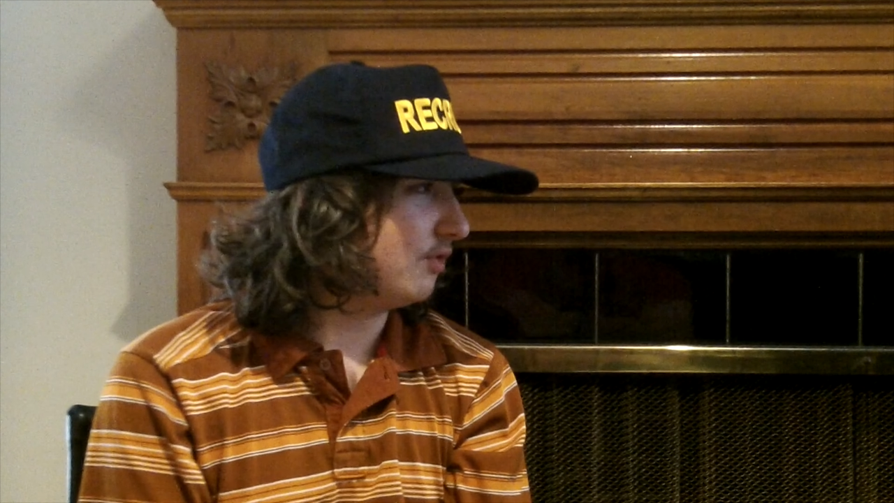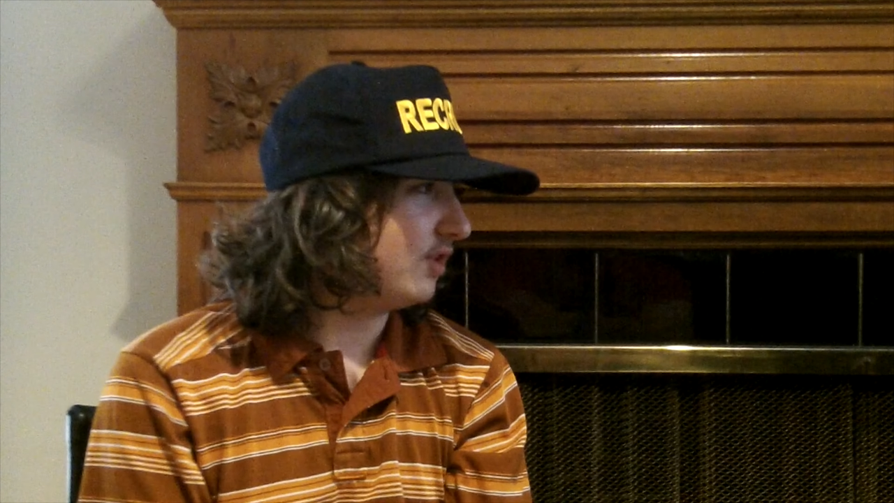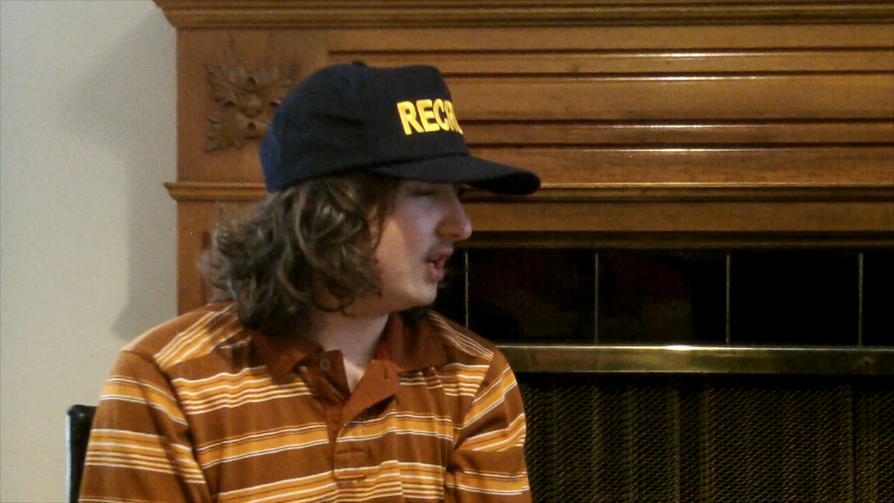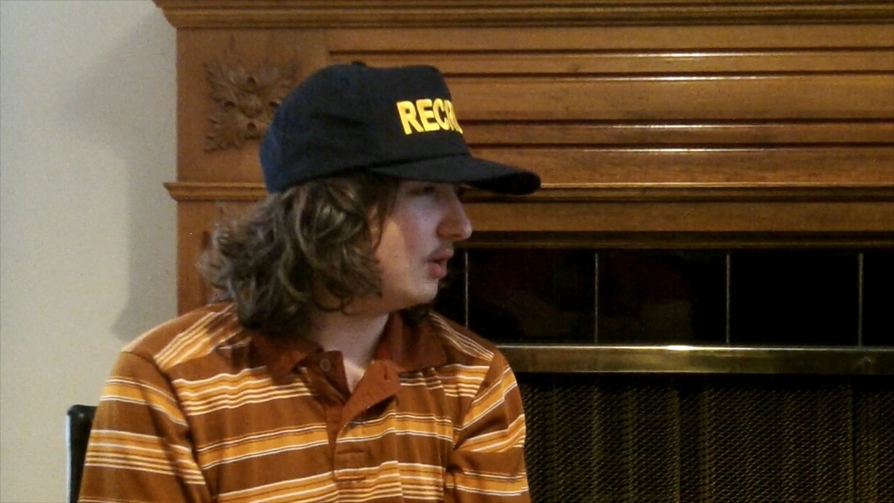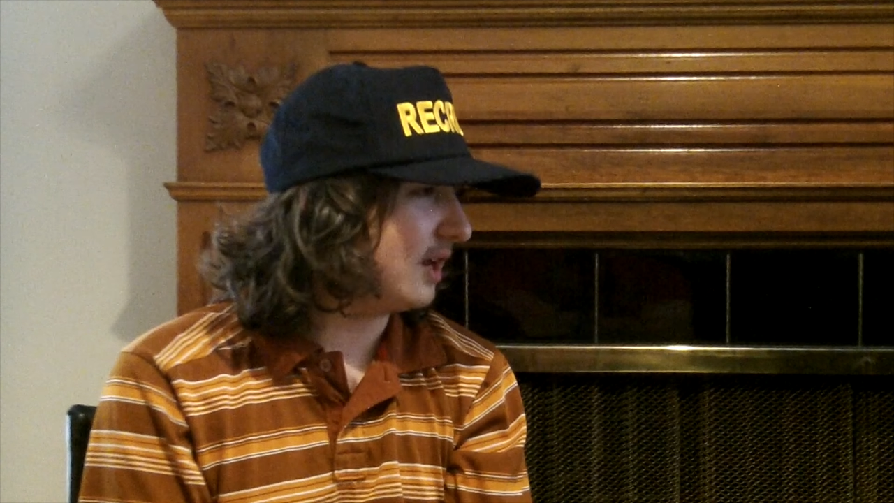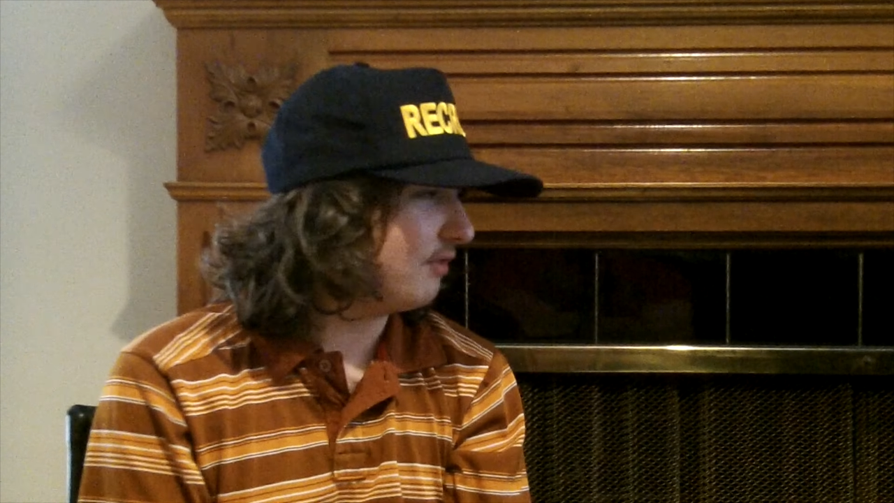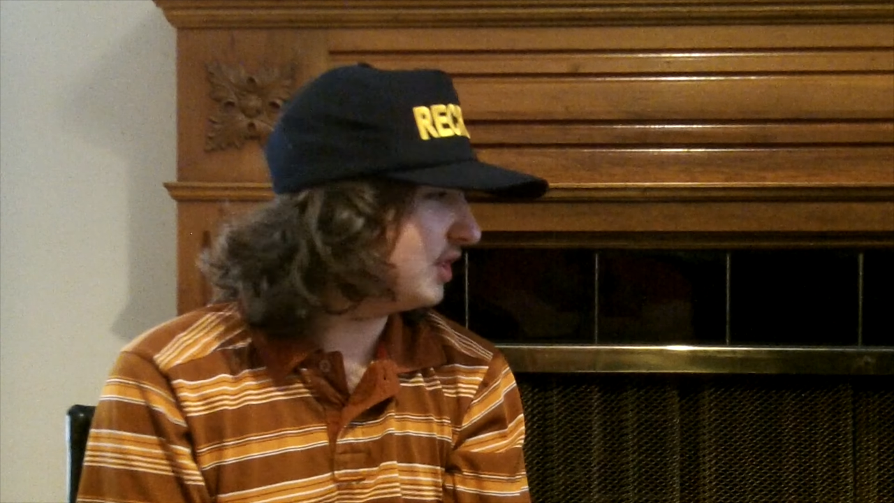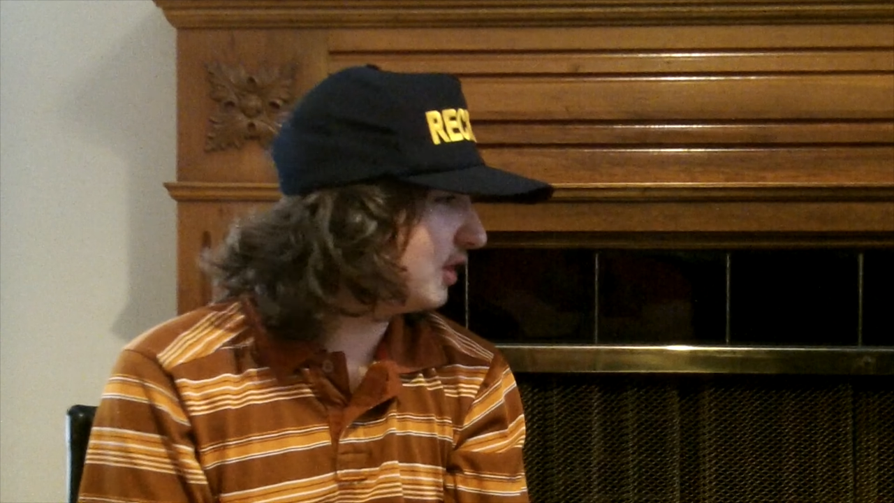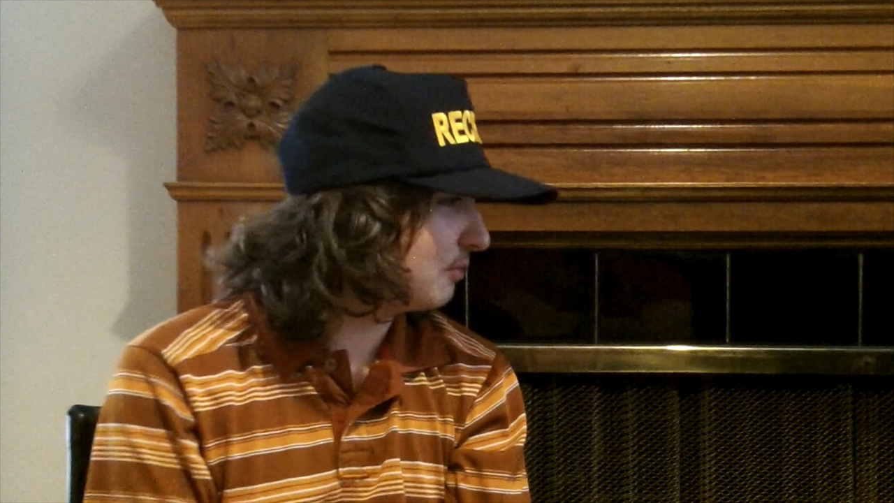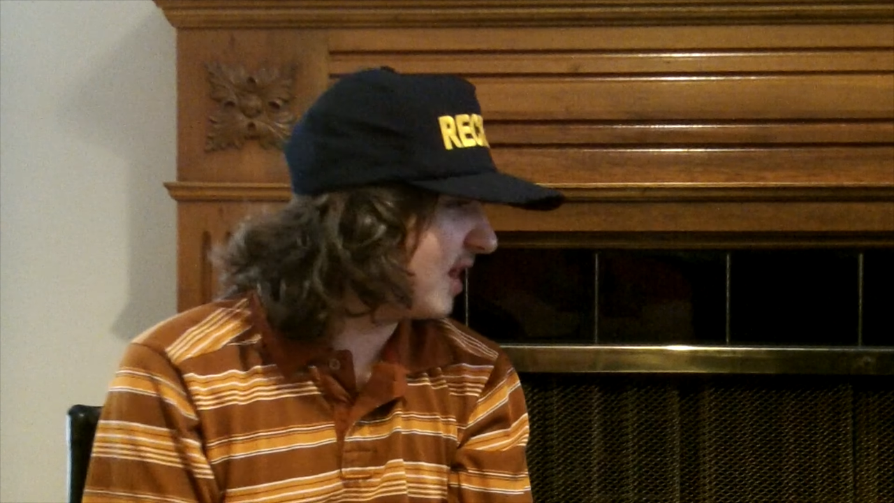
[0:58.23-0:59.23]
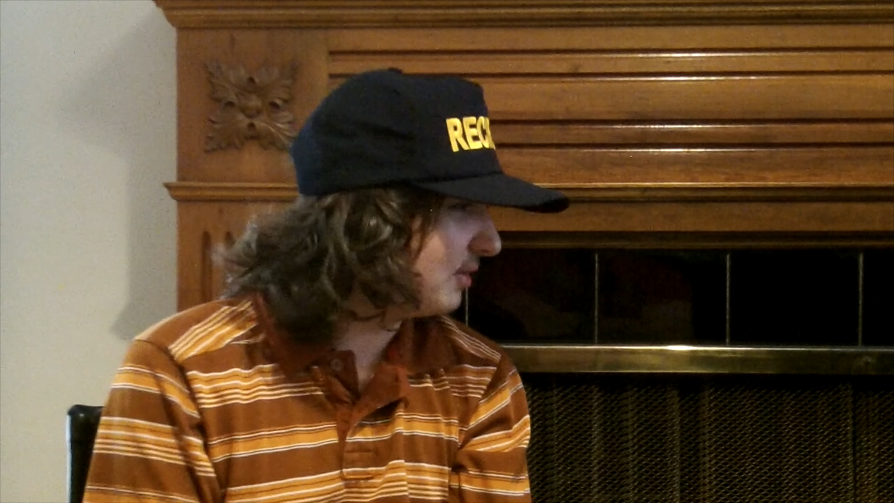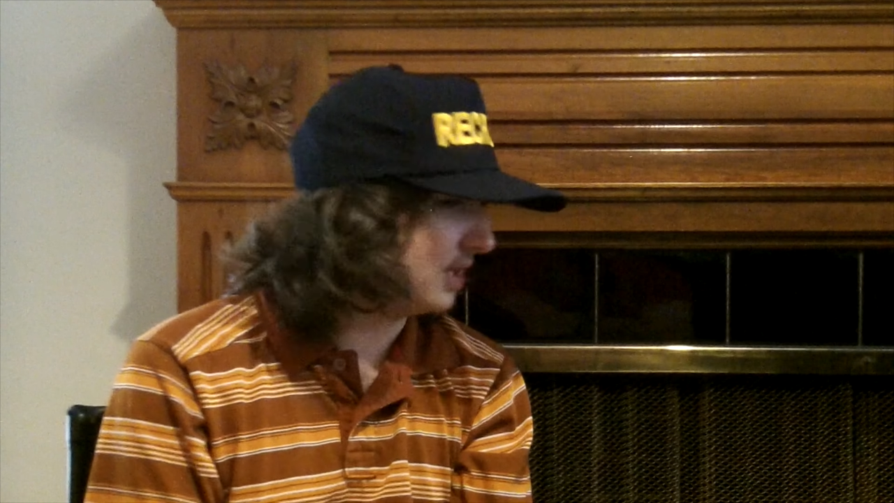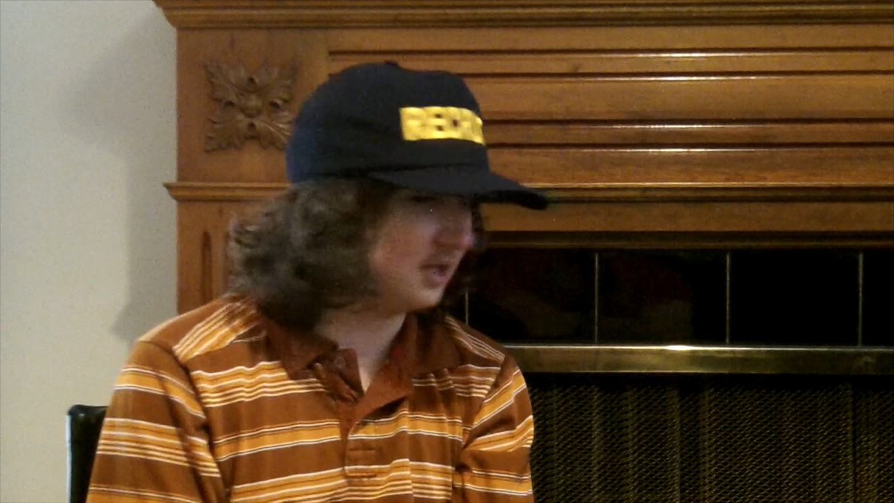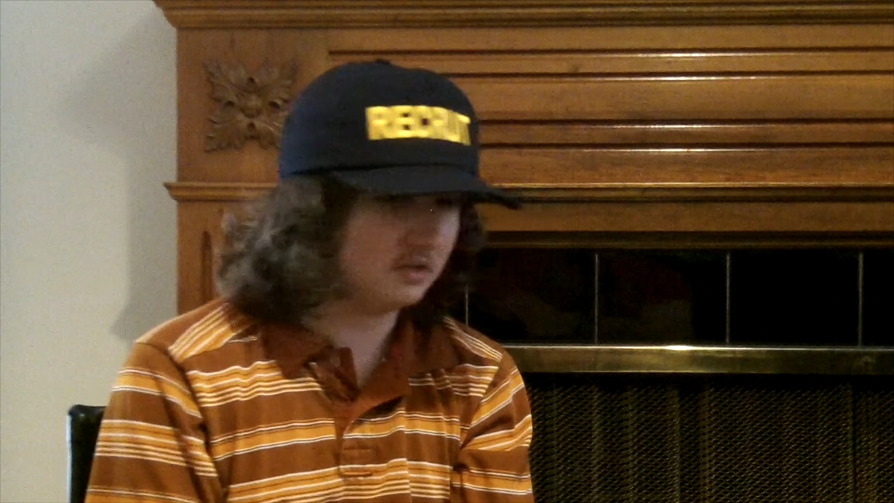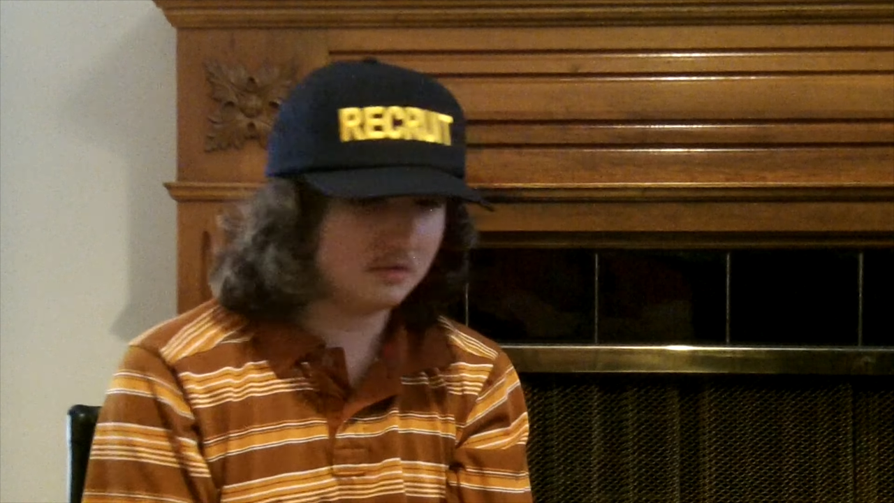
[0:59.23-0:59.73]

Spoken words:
video and everything around it.